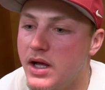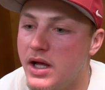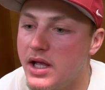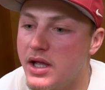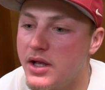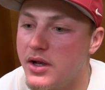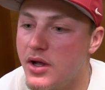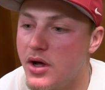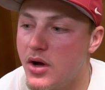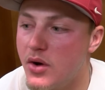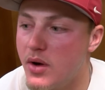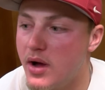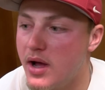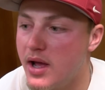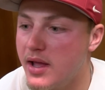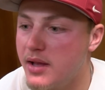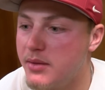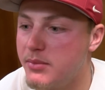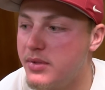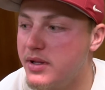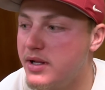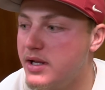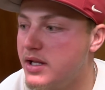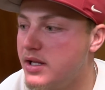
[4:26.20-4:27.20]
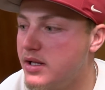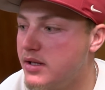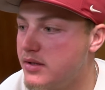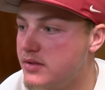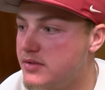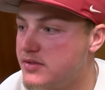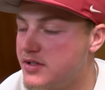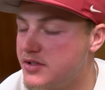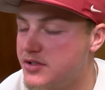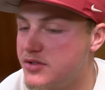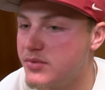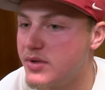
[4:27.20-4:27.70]
You know, I had been in
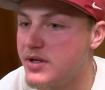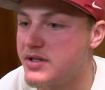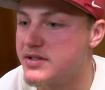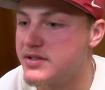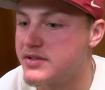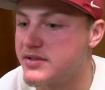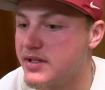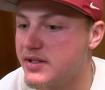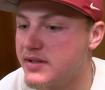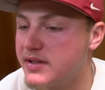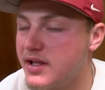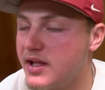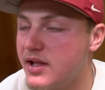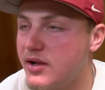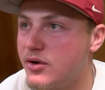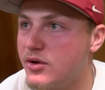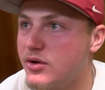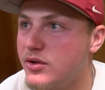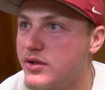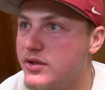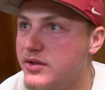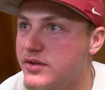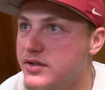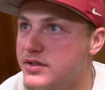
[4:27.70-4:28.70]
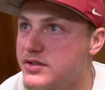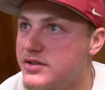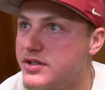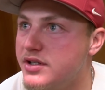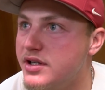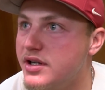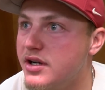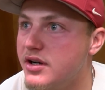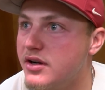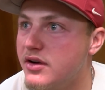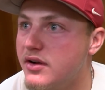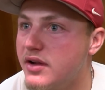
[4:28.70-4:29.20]
situations like that earlier this
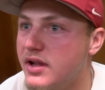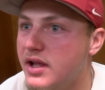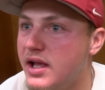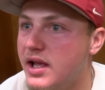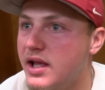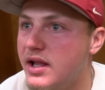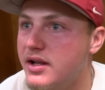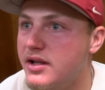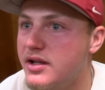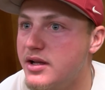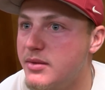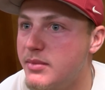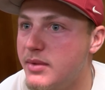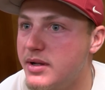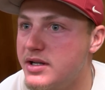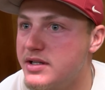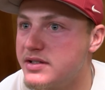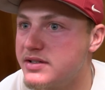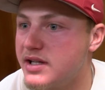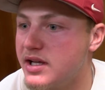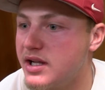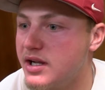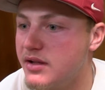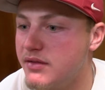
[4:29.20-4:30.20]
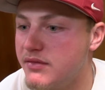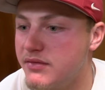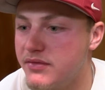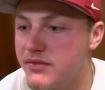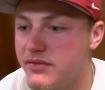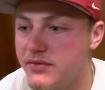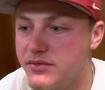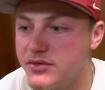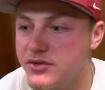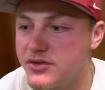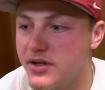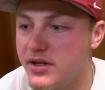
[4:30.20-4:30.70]
year, and I just kind of
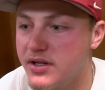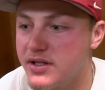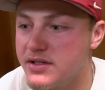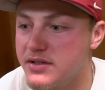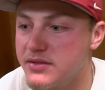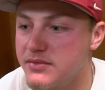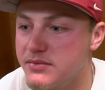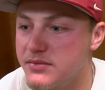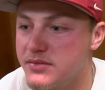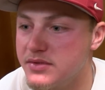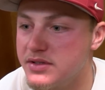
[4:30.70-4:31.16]
tried to